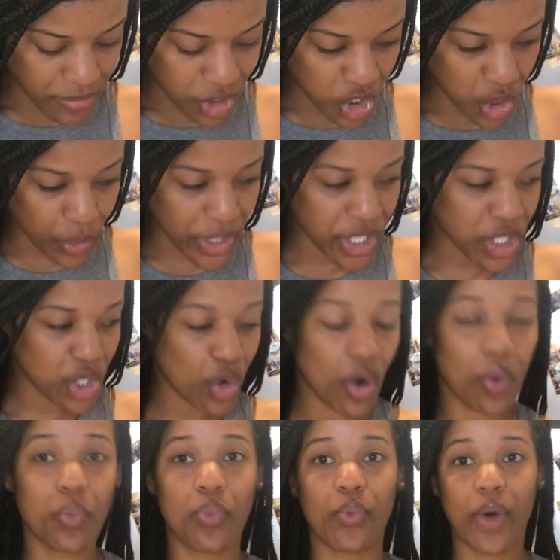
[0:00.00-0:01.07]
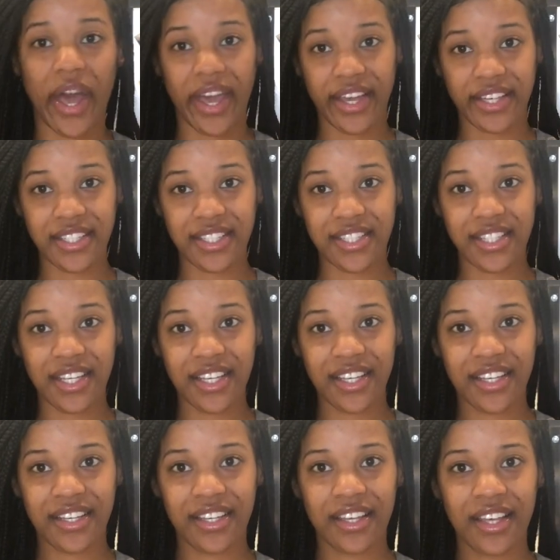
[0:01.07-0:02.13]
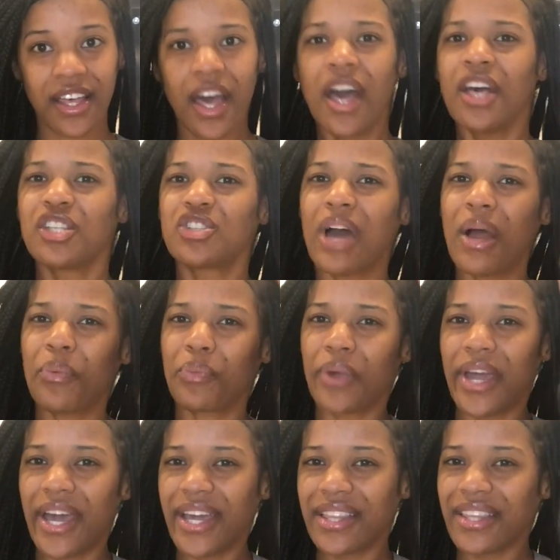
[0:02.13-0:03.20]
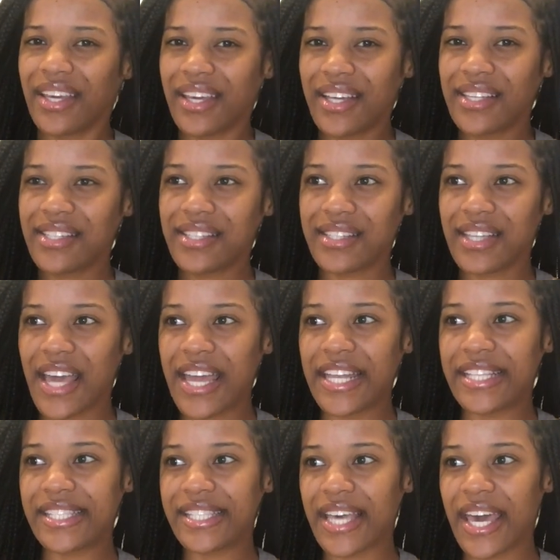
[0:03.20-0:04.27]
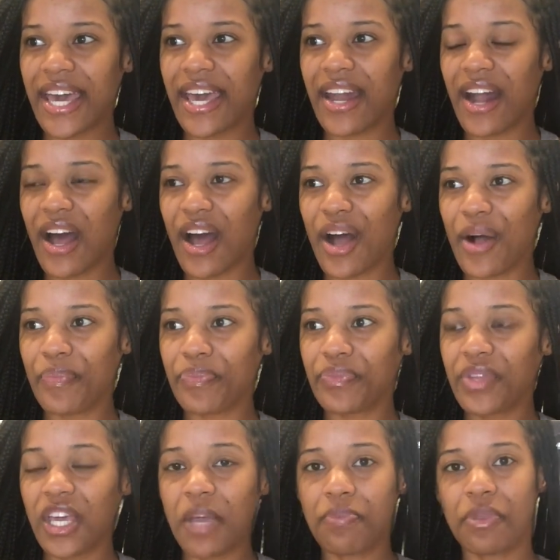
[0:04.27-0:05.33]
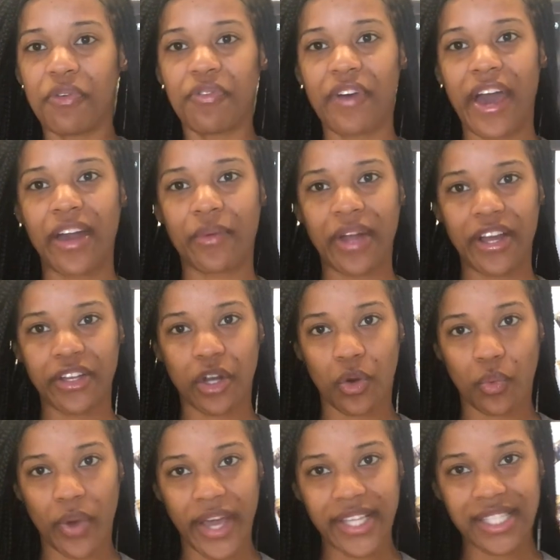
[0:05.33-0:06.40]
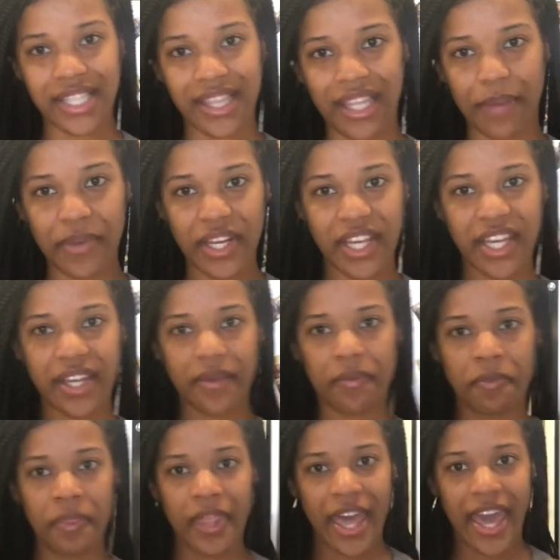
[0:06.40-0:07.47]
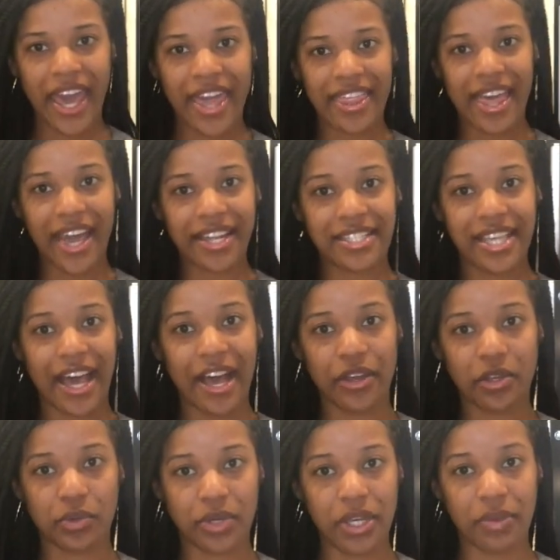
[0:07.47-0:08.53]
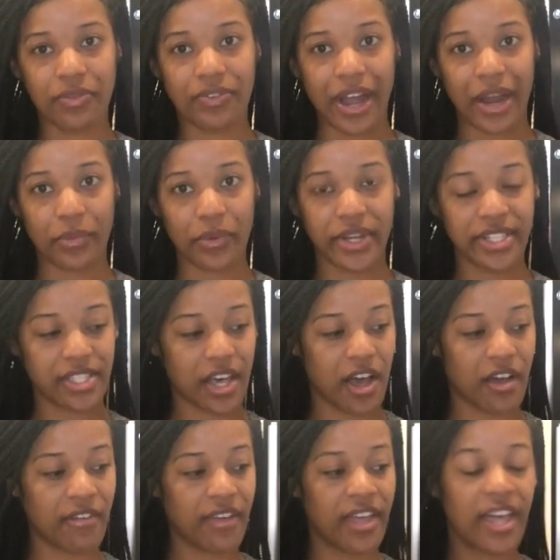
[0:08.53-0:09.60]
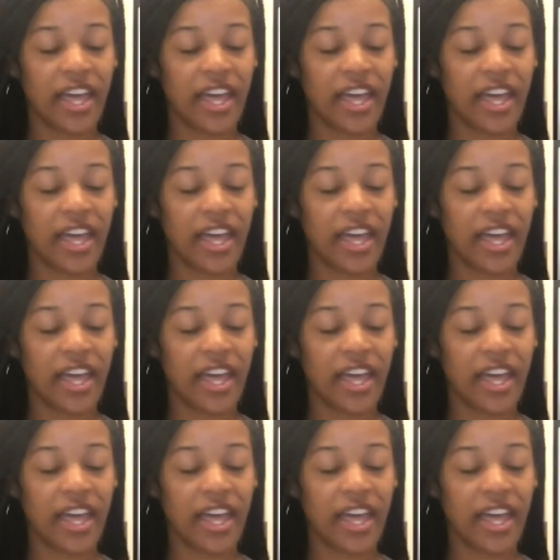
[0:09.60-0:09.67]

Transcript: Shrink your waist. So I read this and it said, keep the fat around your waist limited, and that is how you keep fibroids off.